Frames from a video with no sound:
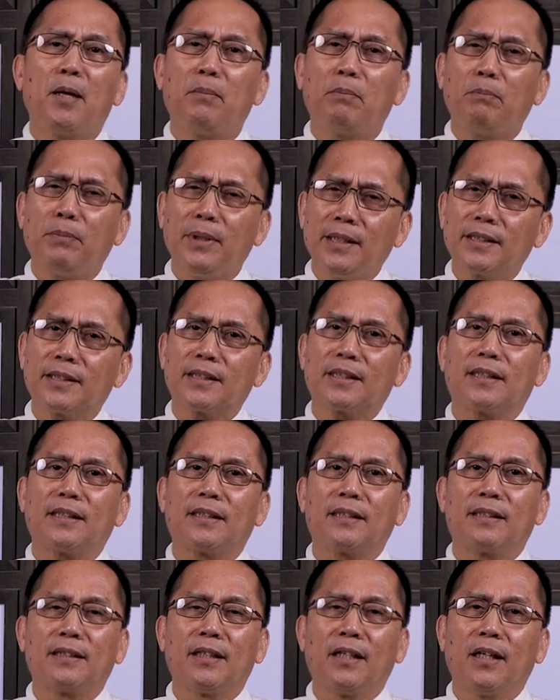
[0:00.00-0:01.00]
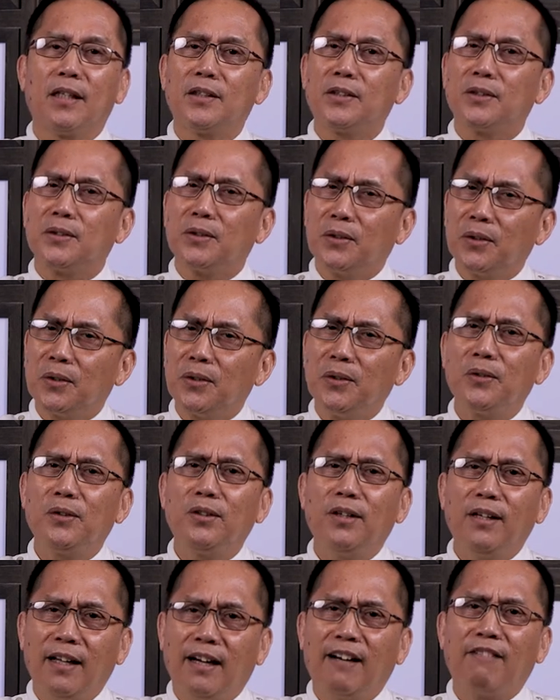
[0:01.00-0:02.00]
"Peter, do you
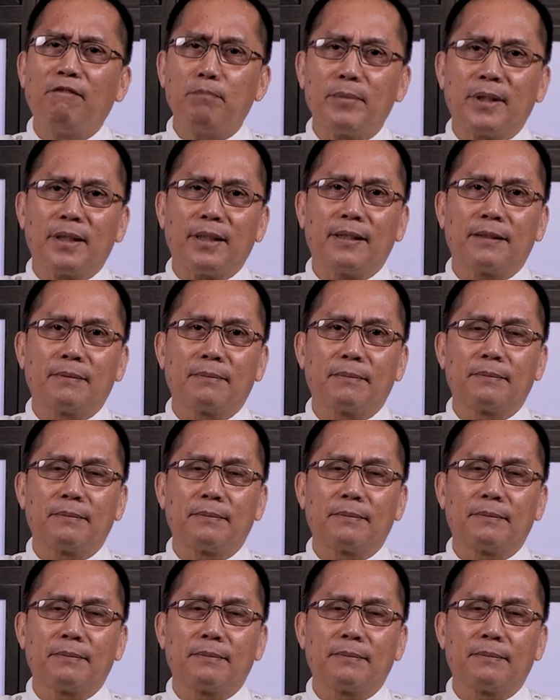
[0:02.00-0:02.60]
love me?"